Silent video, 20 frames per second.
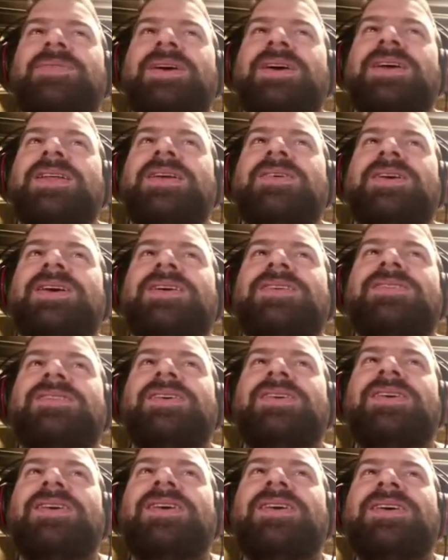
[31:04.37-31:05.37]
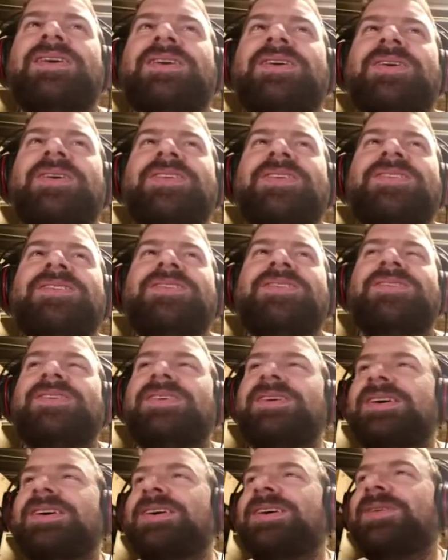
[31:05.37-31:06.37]
Anyway, so I got
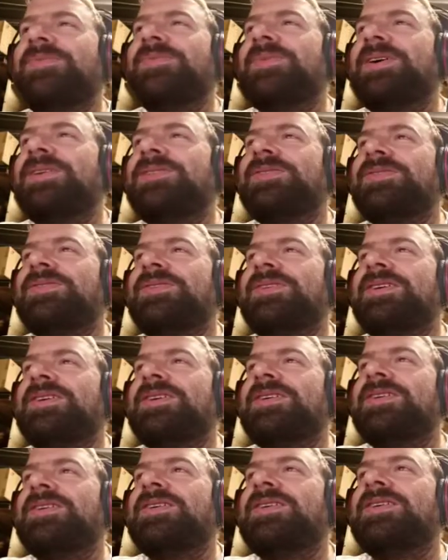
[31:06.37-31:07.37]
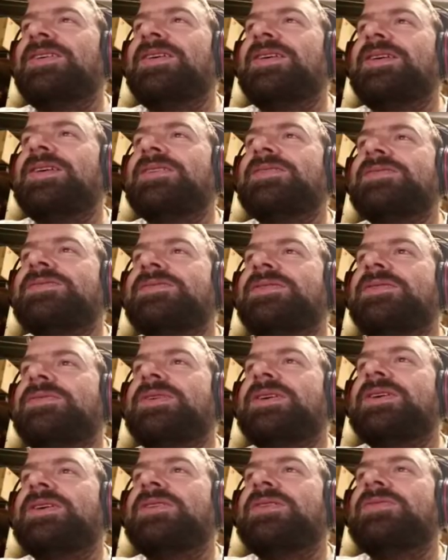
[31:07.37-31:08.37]
my dude here. So
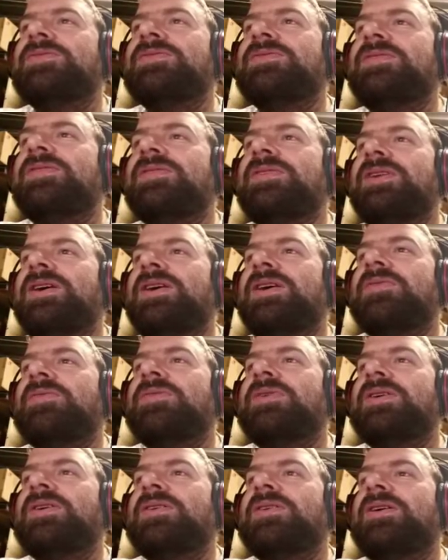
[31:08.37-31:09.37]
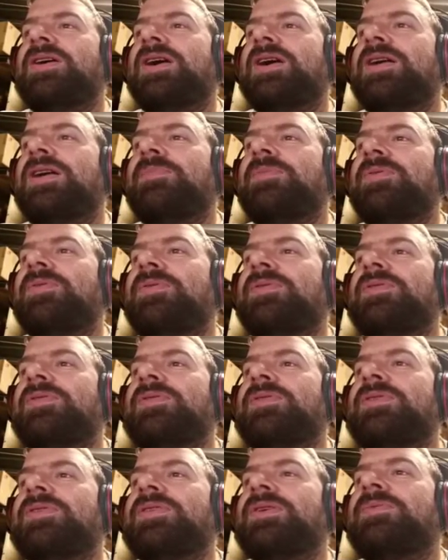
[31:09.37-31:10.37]
we can also, now we got our eyeball,
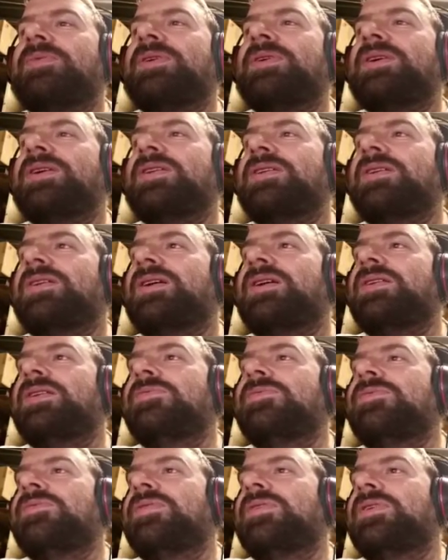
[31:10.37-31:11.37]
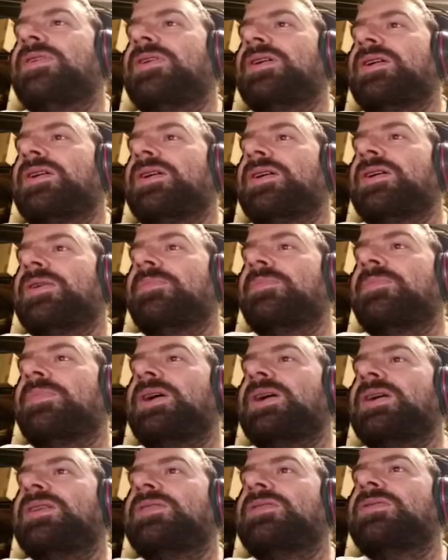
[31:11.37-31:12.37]
then we can kind of
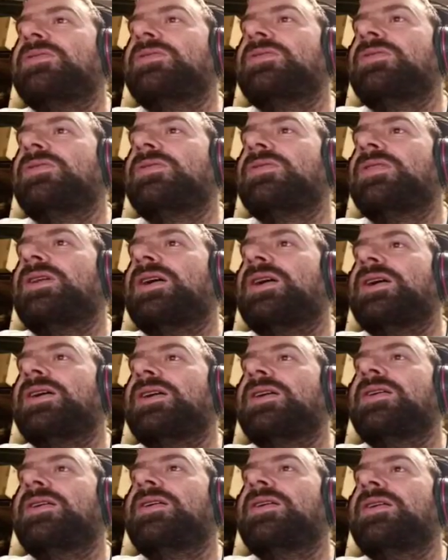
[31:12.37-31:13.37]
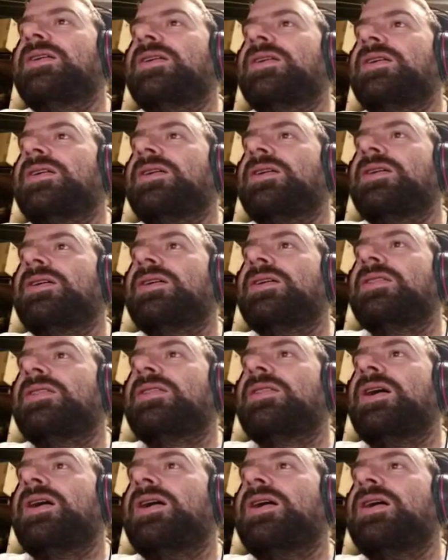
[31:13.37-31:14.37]
make it not look like
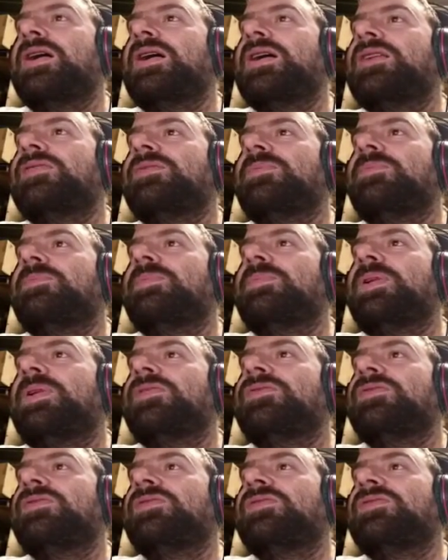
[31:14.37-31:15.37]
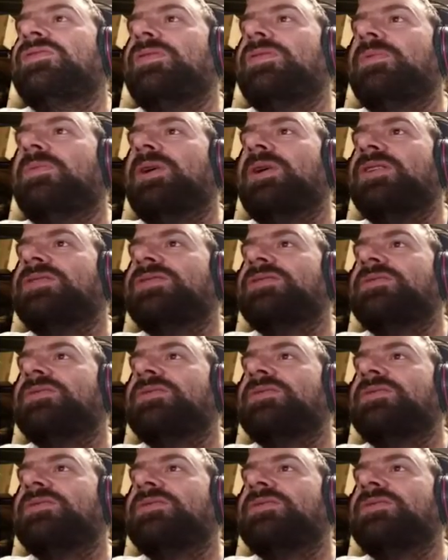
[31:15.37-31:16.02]
the eyes are bulging so much.